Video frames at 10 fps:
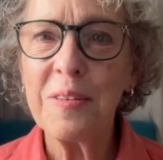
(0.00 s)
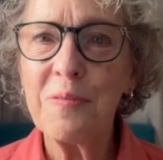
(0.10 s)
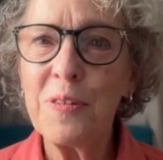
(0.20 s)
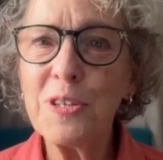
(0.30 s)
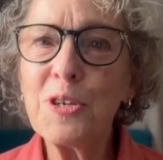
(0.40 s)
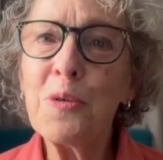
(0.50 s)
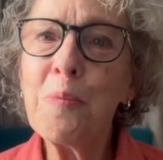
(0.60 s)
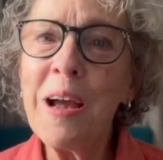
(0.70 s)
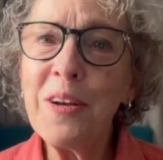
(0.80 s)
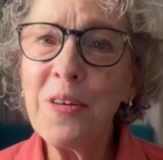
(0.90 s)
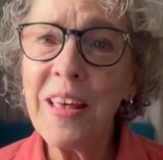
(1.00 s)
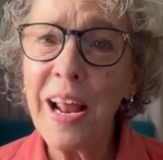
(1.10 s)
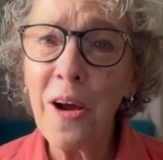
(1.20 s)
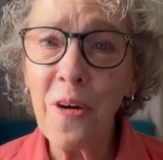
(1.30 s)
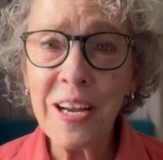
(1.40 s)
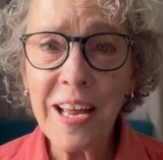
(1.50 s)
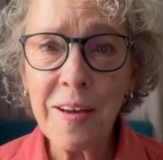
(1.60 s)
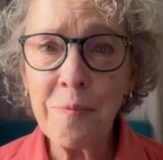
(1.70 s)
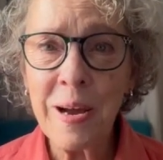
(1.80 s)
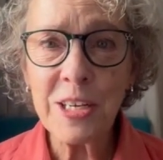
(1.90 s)
First, a reminder that I already
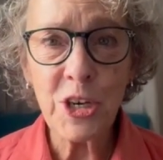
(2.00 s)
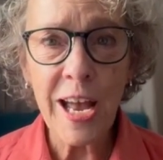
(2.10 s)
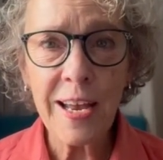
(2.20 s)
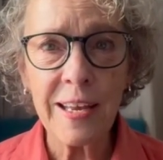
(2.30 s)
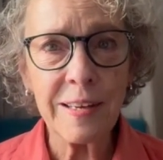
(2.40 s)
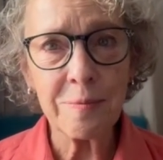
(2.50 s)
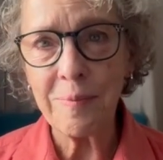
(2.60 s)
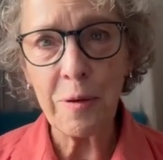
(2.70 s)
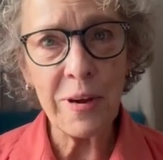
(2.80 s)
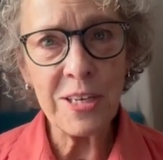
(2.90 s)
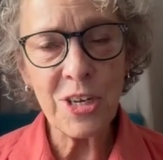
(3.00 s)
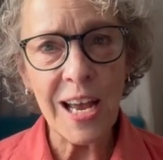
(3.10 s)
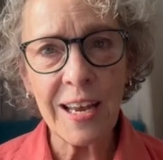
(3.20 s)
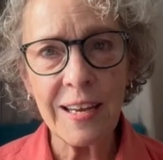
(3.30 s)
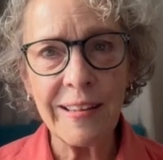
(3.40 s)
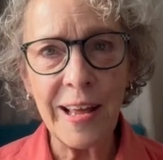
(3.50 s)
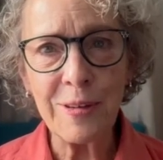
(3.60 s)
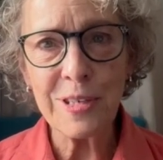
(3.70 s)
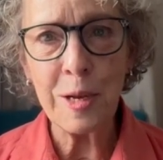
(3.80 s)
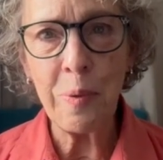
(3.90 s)
have my jacket, my rain jacket, in the
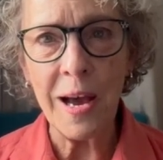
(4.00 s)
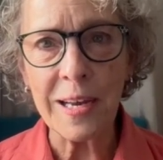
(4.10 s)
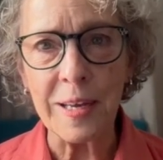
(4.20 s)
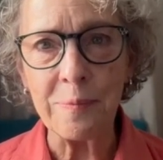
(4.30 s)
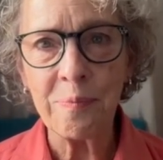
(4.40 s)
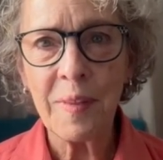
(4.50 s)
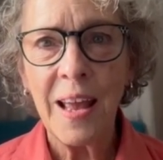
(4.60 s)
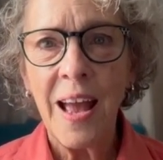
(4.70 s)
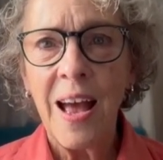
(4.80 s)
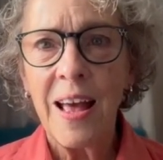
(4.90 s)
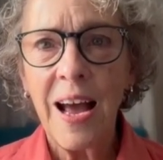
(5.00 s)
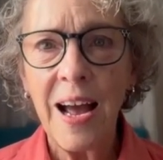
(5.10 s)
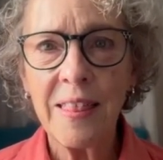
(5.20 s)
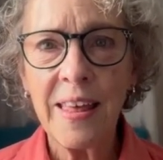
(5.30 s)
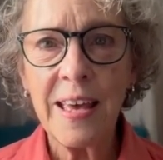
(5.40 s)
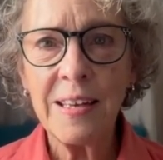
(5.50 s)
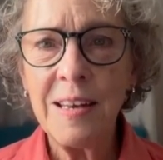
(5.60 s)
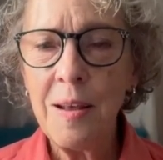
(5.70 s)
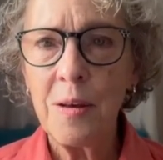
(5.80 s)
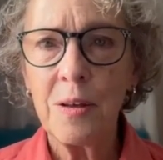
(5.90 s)
outside pocket. I
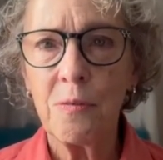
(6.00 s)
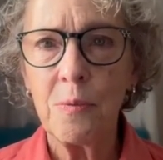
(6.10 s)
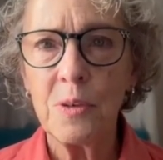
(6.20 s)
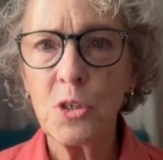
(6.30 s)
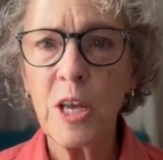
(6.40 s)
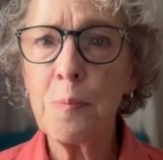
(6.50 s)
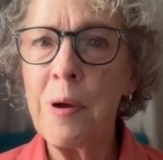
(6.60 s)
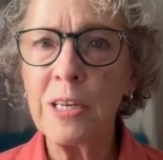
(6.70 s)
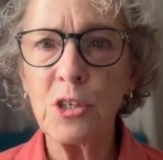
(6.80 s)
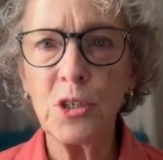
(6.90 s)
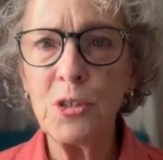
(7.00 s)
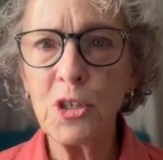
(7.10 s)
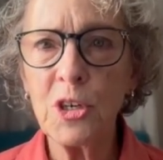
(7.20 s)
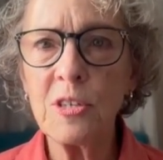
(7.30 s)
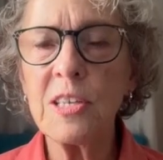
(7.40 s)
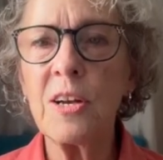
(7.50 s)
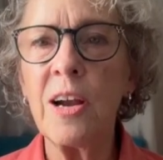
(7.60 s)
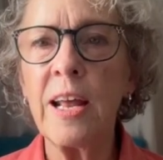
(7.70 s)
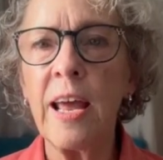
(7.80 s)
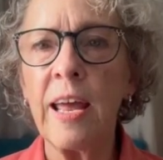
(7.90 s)
then take my 2 shirts that are
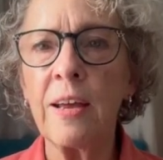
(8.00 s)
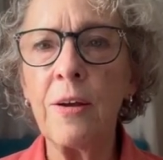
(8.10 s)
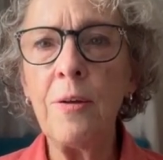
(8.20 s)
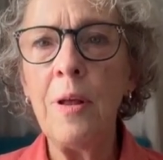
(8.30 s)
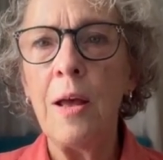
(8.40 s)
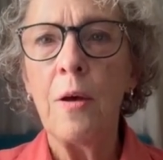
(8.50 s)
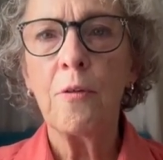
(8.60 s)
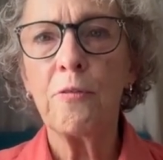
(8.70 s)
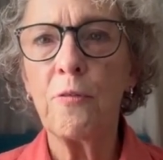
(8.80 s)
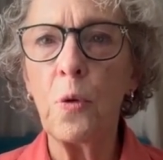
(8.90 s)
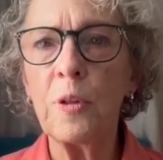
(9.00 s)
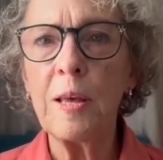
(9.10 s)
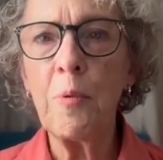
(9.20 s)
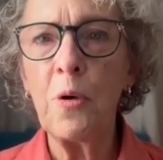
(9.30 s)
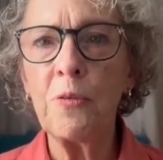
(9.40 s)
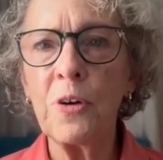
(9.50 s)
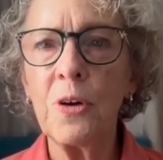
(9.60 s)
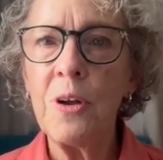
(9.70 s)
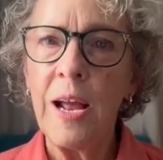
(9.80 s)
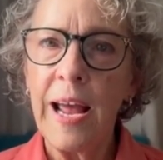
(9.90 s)
on a hanger, fold them
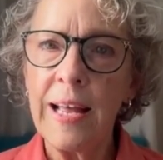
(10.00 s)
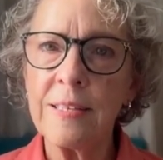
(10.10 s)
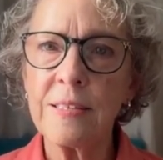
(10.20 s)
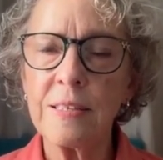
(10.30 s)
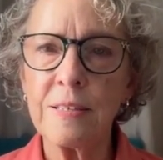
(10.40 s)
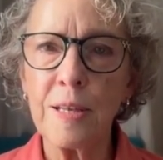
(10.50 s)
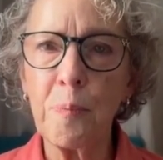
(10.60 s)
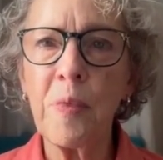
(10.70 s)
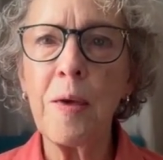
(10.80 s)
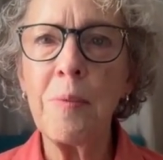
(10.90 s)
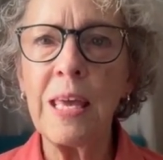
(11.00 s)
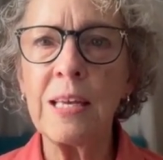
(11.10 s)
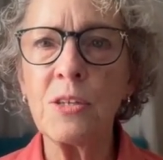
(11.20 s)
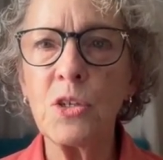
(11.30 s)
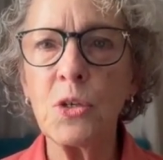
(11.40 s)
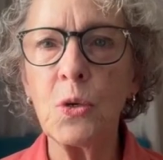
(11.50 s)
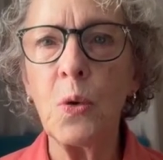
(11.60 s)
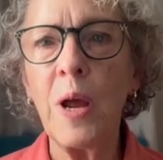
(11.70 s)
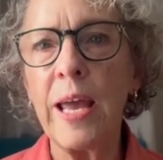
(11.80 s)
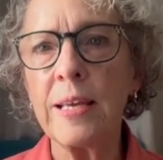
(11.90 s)
over, and slip them
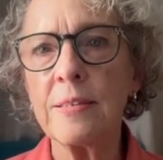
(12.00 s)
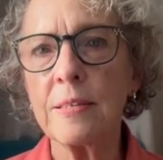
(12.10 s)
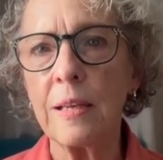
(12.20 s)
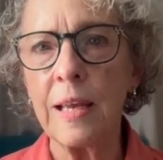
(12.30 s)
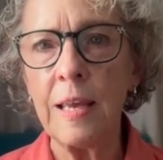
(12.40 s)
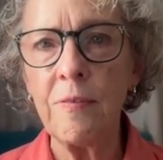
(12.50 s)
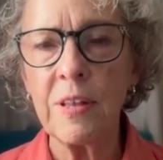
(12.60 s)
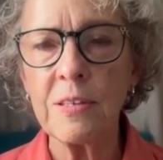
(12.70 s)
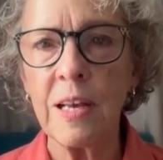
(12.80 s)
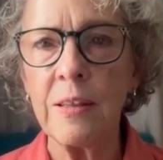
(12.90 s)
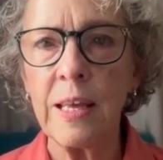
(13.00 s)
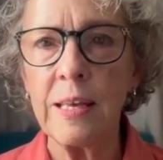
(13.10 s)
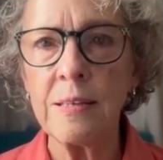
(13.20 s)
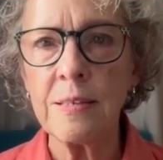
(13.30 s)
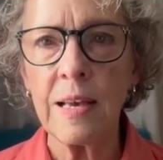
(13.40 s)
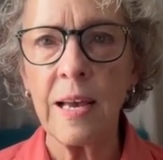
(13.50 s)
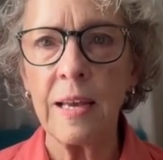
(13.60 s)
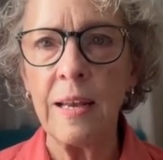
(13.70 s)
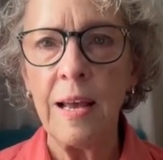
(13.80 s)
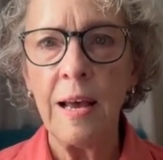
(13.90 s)
into a sleeve that's on the
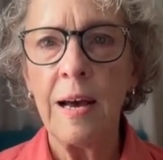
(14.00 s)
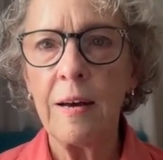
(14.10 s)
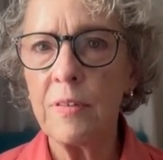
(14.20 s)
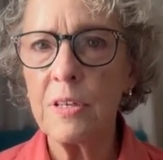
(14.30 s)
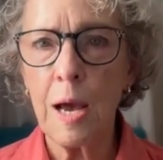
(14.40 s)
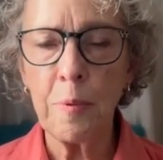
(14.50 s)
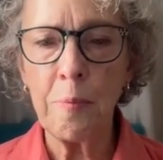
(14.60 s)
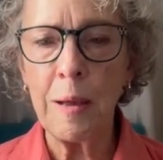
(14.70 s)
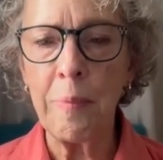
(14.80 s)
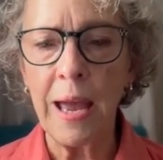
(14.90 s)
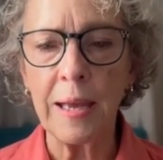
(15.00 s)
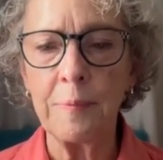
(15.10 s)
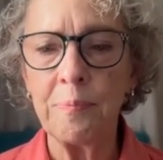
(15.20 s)
inside of the top of my bag.